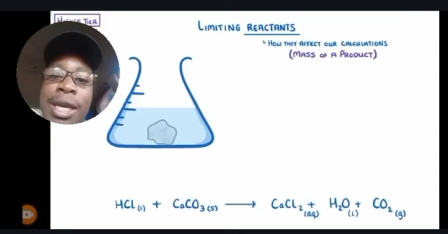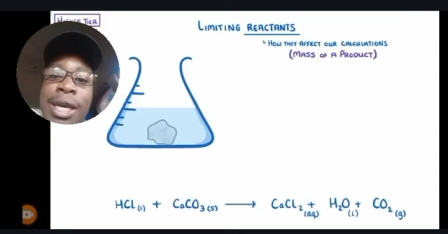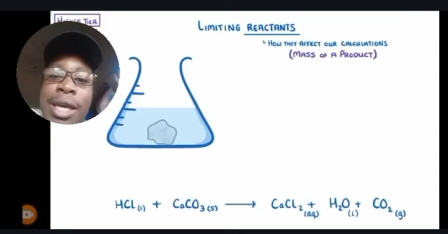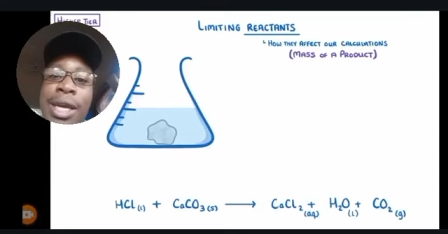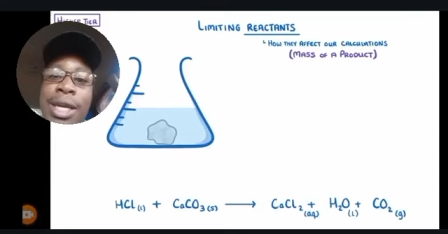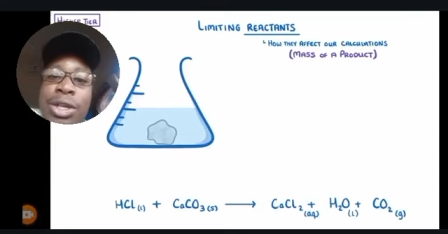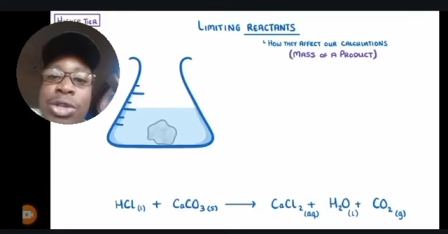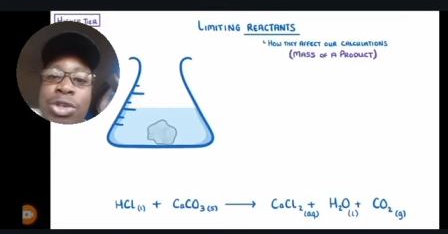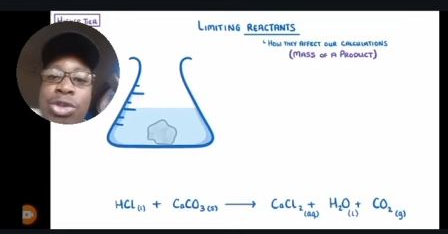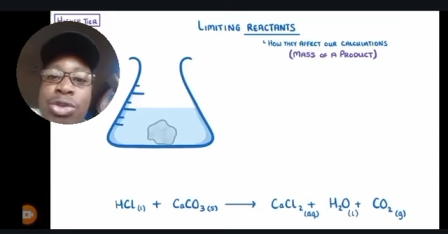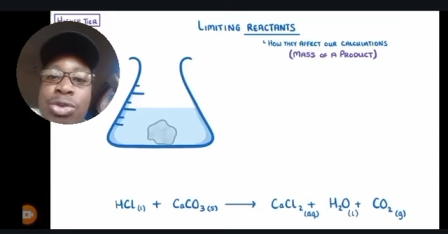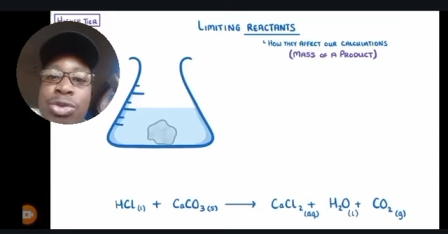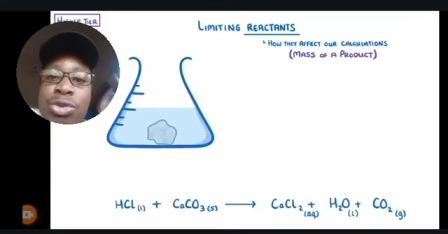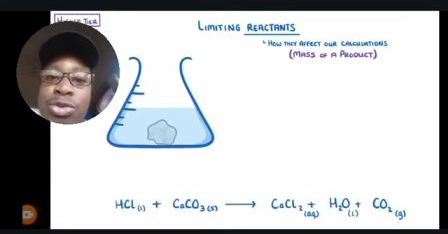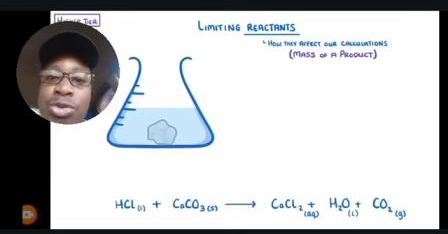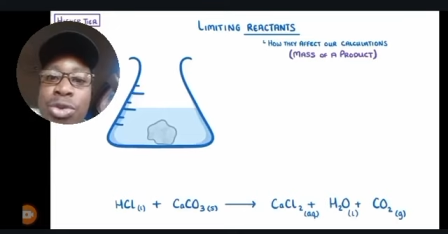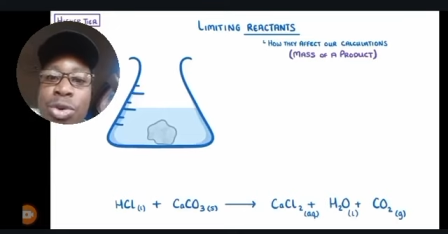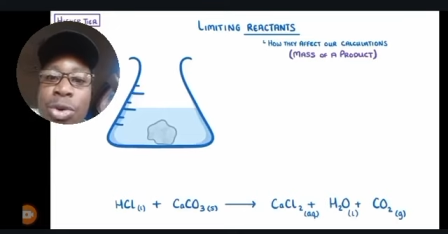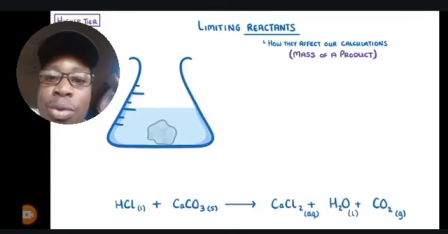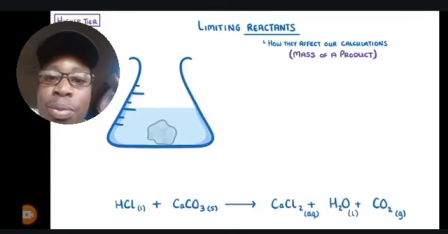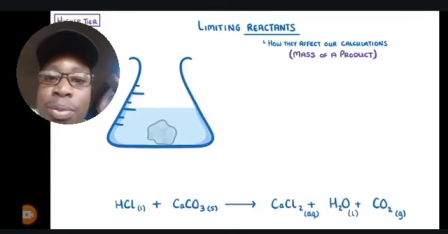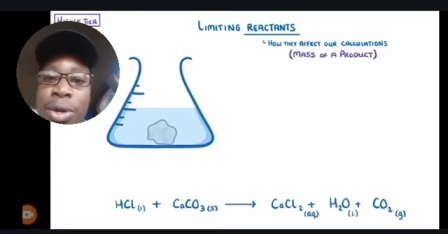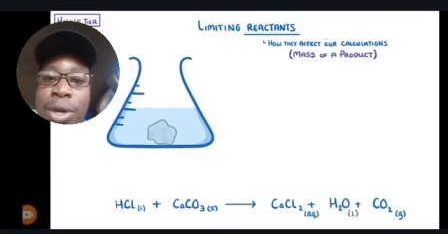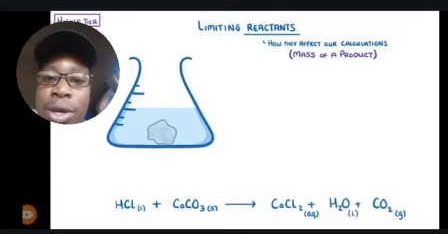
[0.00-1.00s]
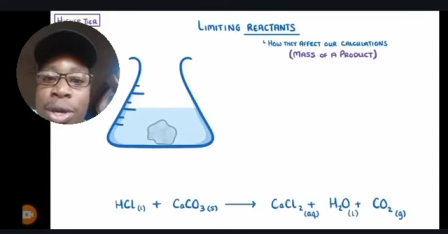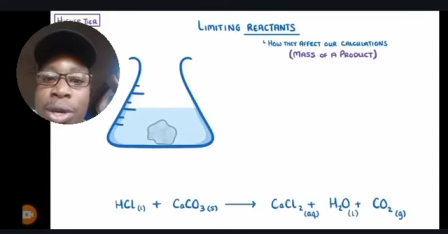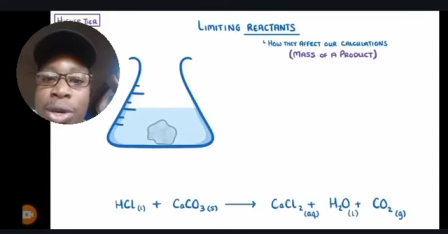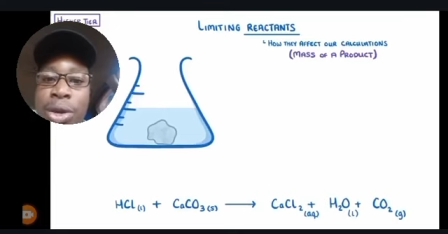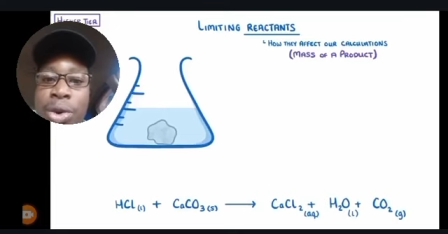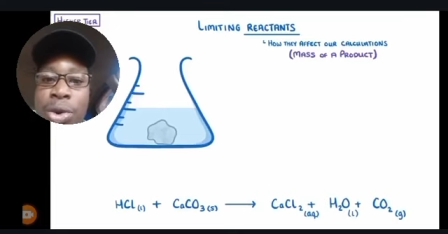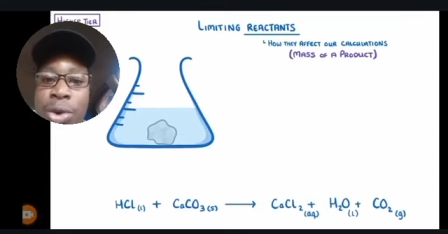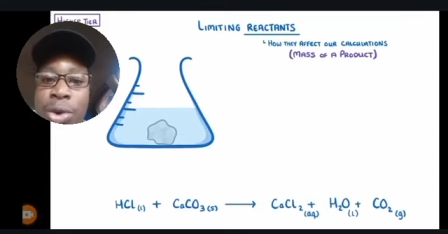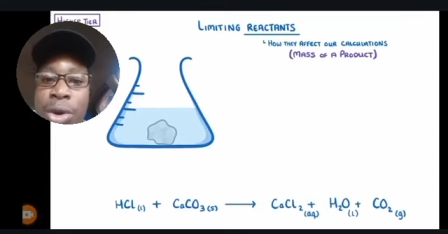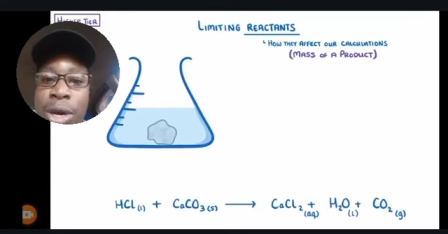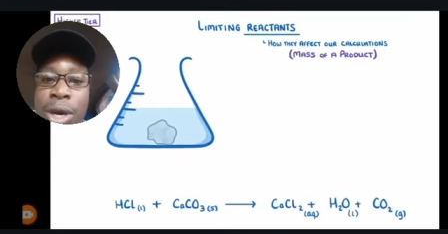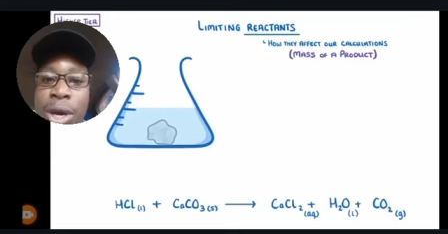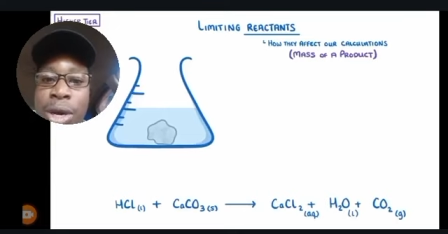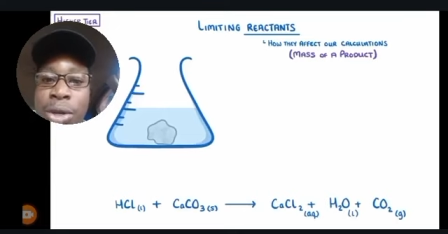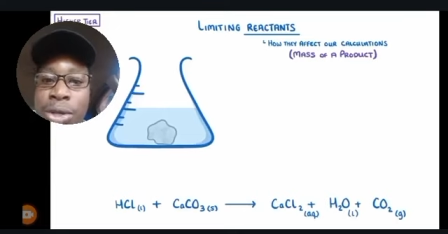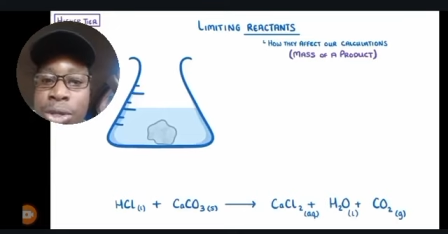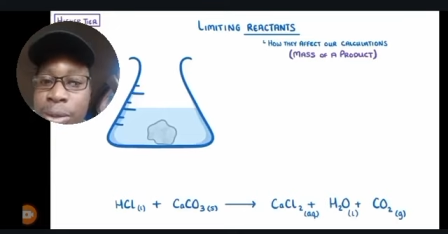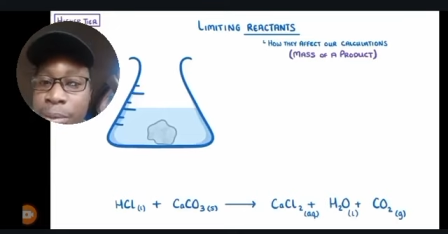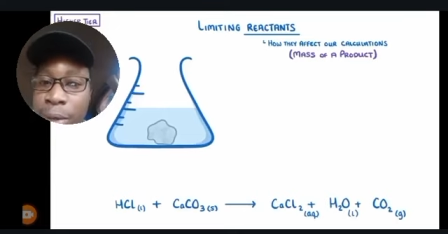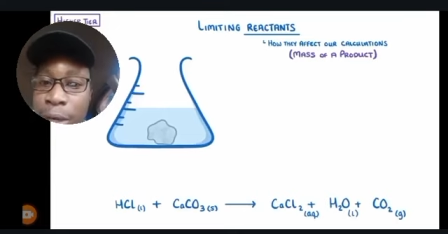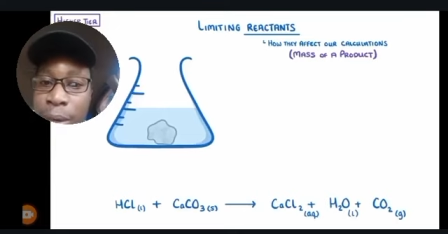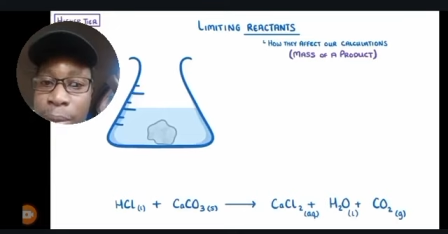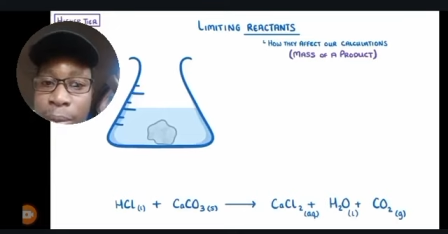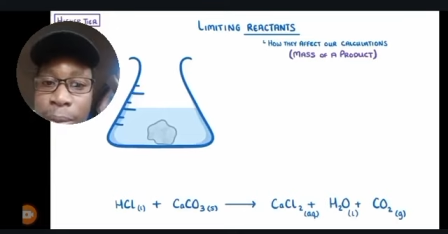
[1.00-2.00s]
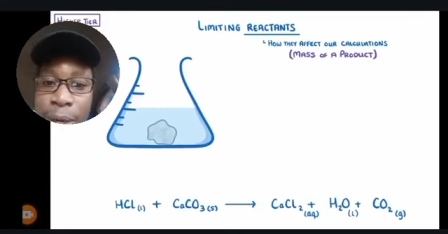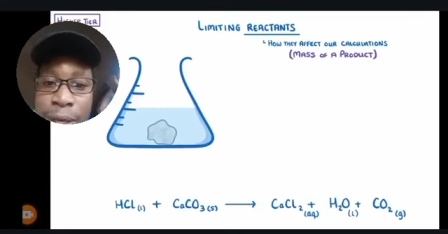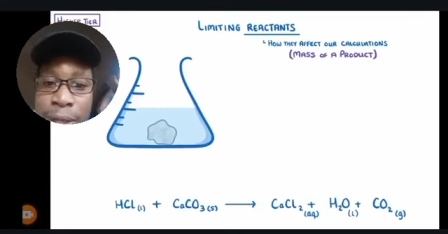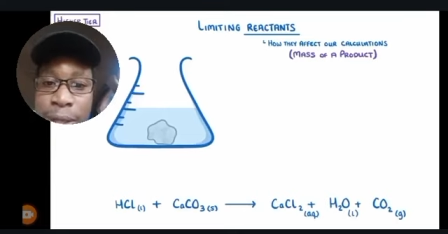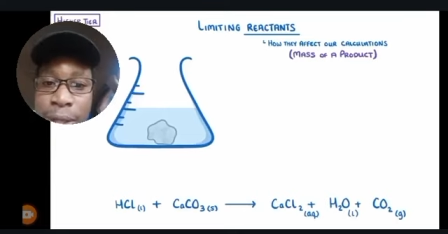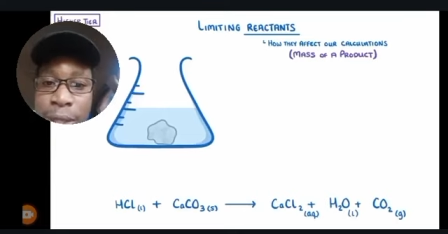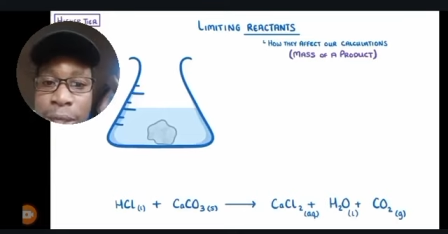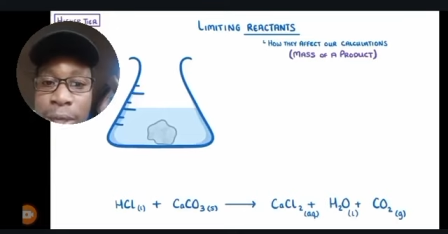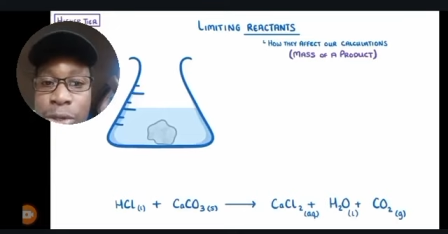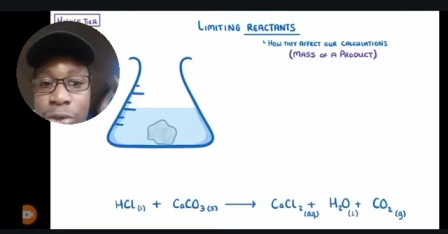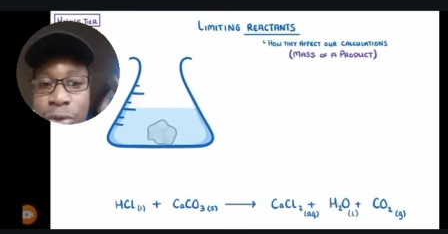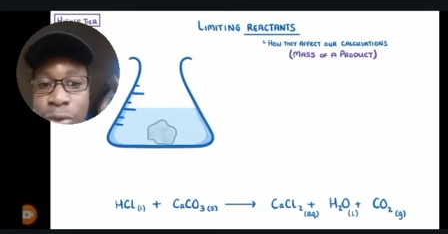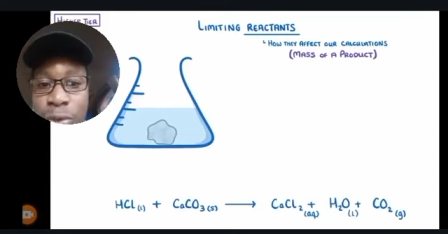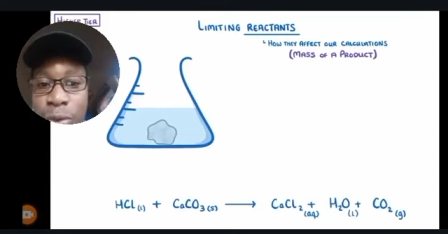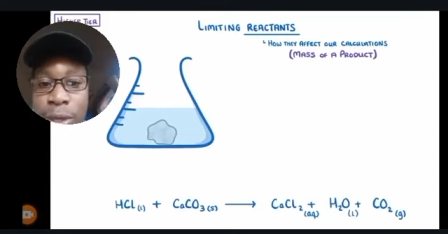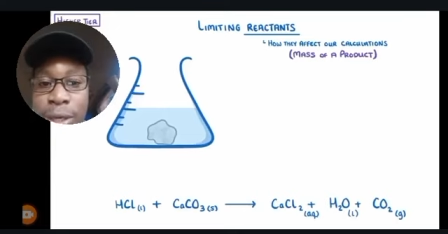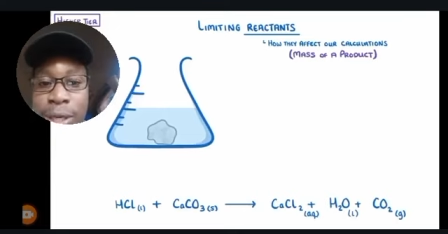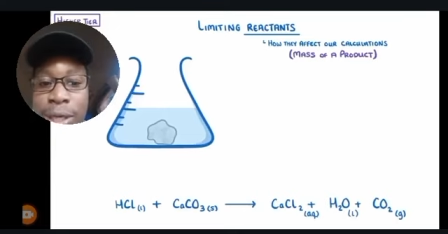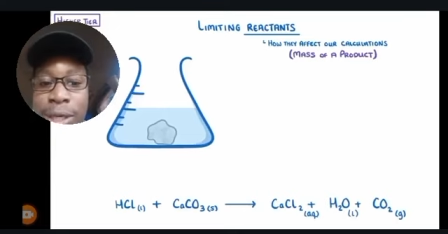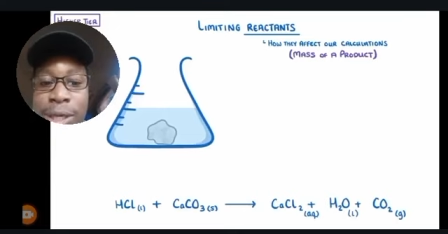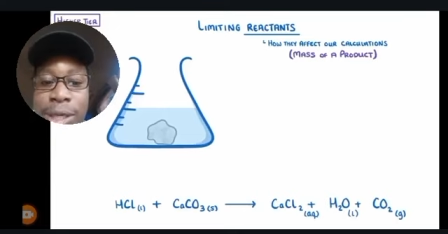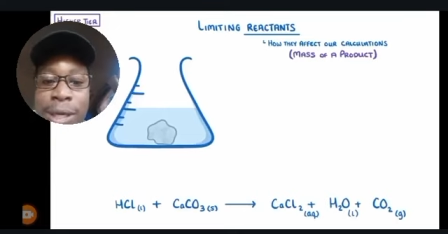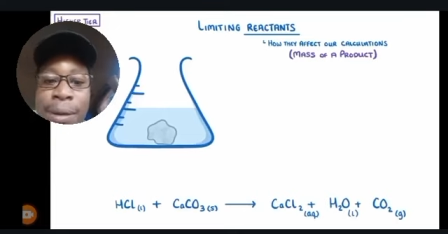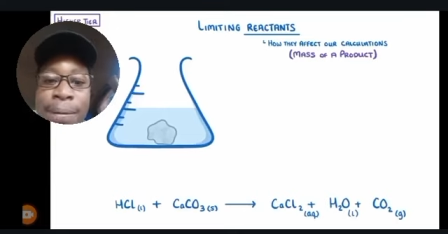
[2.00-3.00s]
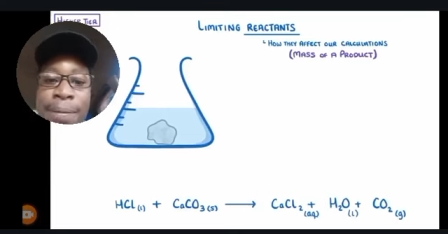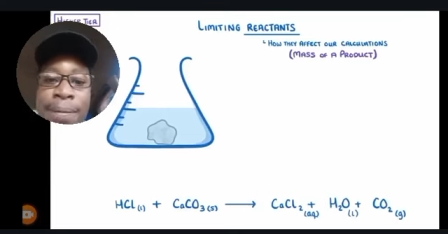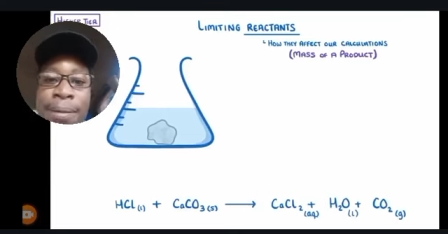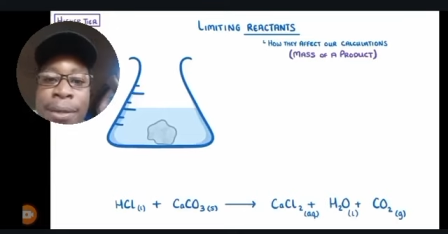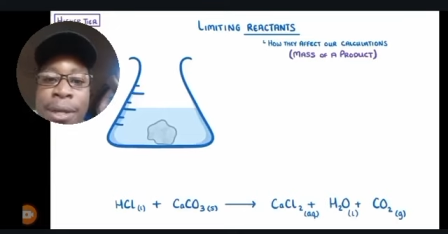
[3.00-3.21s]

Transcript: and you drop in your calcium carbonate solid.